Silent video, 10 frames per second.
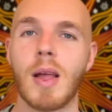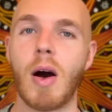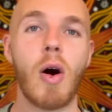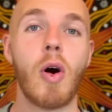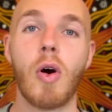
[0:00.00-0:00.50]

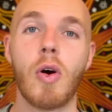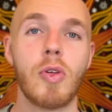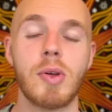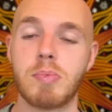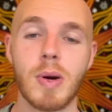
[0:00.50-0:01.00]
all
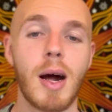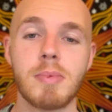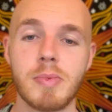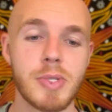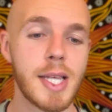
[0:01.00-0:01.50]
the
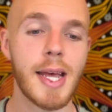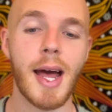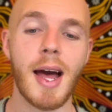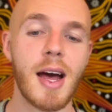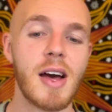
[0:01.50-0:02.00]
problems they
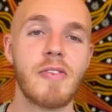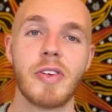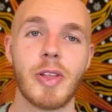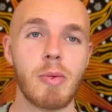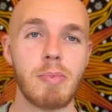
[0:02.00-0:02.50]
have in
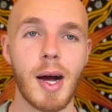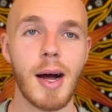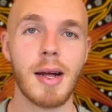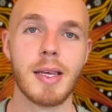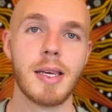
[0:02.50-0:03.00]
their
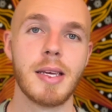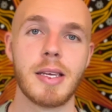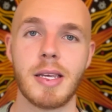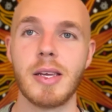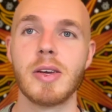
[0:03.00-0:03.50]
body,
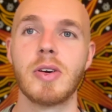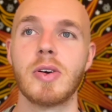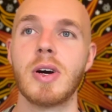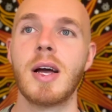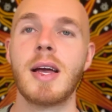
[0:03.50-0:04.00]

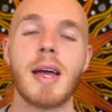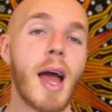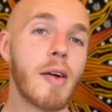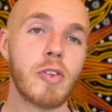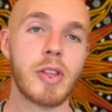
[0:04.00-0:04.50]
heal
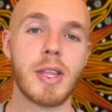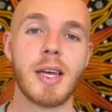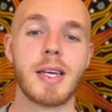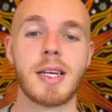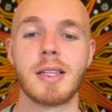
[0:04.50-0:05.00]

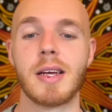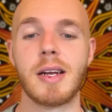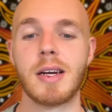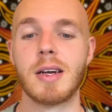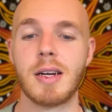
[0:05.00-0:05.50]
everything in
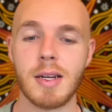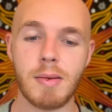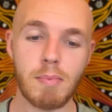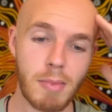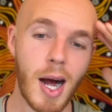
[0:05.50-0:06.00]
their
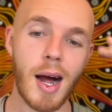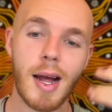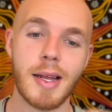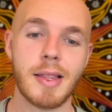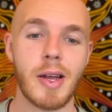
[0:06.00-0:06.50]

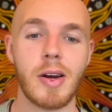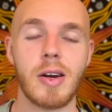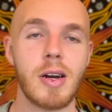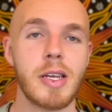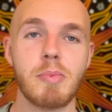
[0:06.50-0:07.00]
mind,
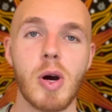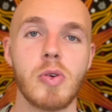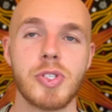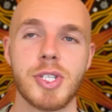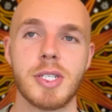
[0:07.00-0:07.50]
their
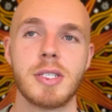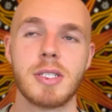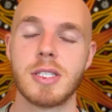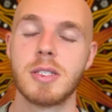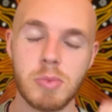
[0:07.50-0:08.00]
emotions,
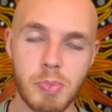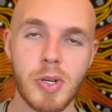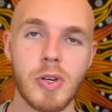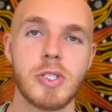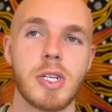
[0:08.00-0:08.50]

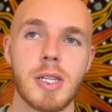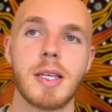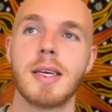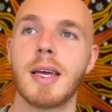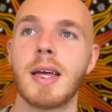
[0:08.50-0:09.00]

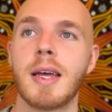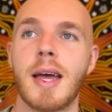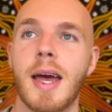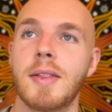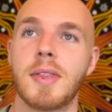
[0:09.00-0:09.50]
spiritually,
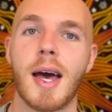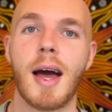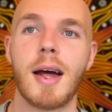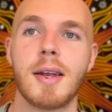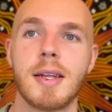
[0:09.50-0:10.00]
and
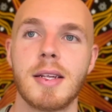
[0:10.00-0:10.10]
that